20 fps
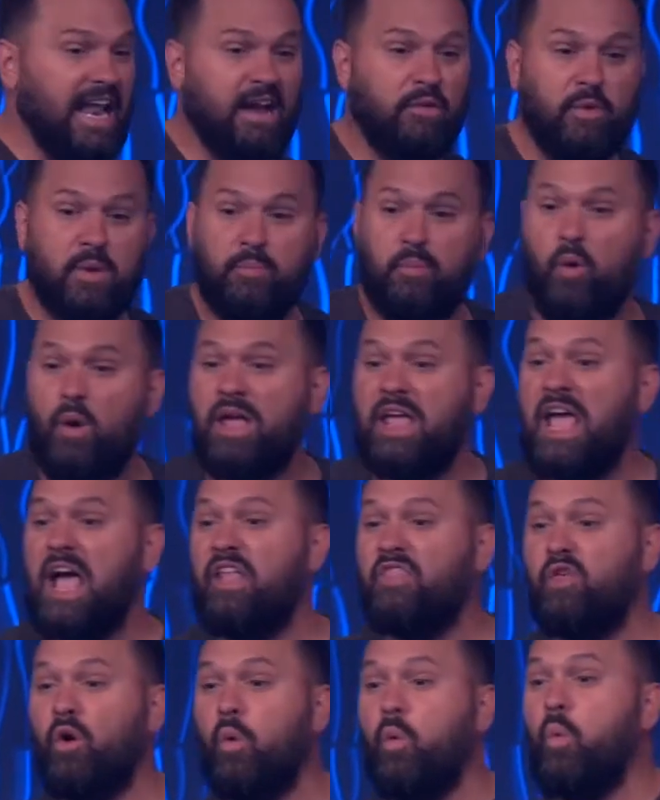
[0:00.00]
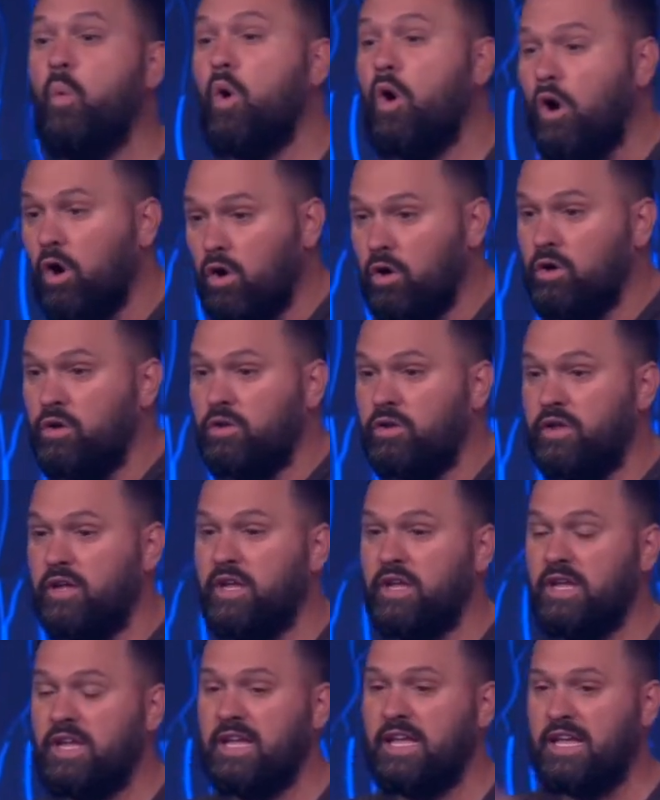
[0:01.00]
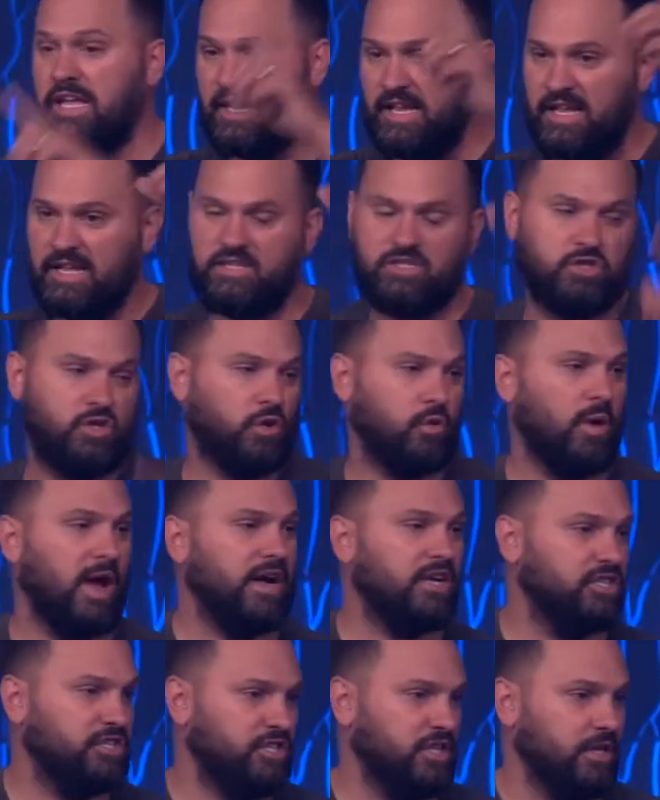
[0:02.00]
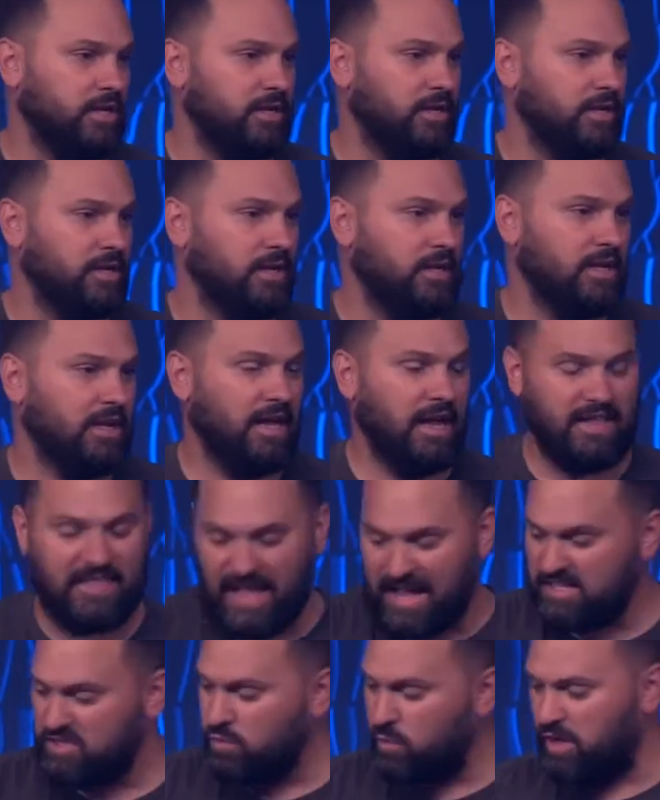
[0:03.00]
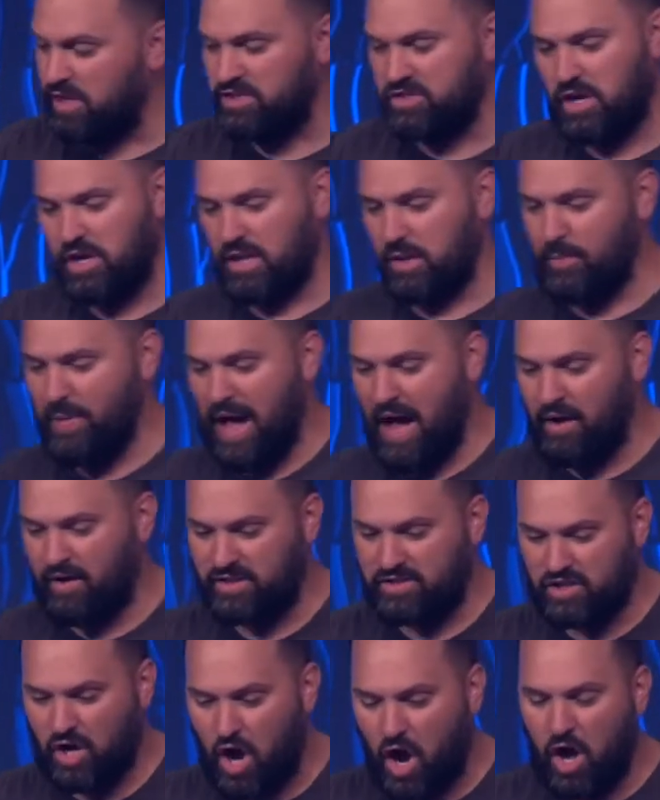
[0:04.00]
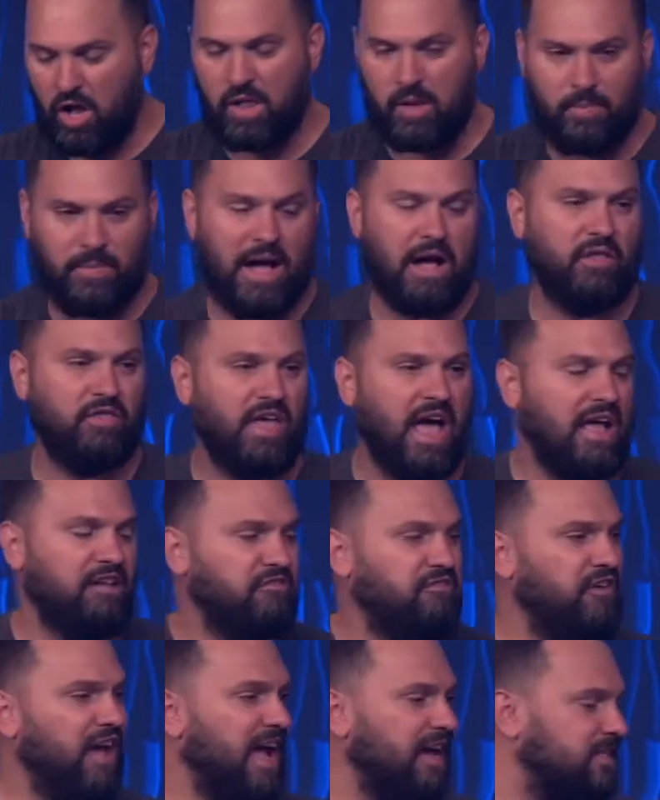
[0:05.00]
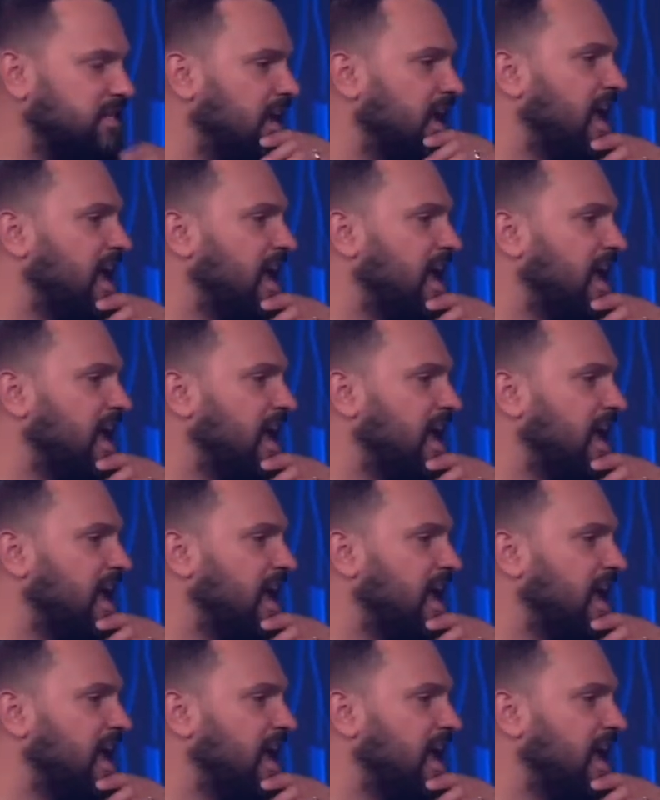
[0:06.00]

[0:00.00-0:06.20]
and we point the world in his direction. And that's what it's all about. It's all about that. In fact,